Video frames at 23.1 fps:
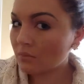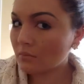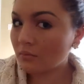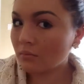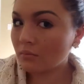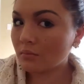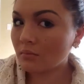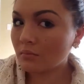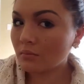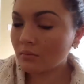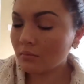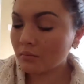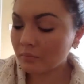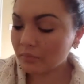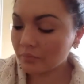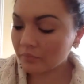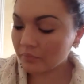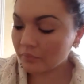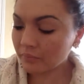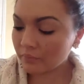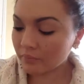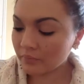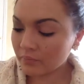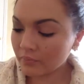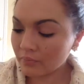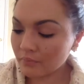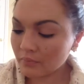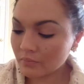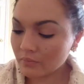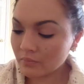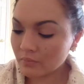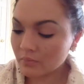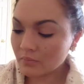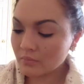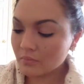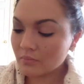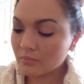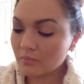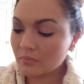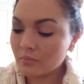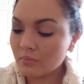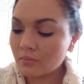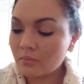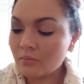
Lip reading: (no one is talking)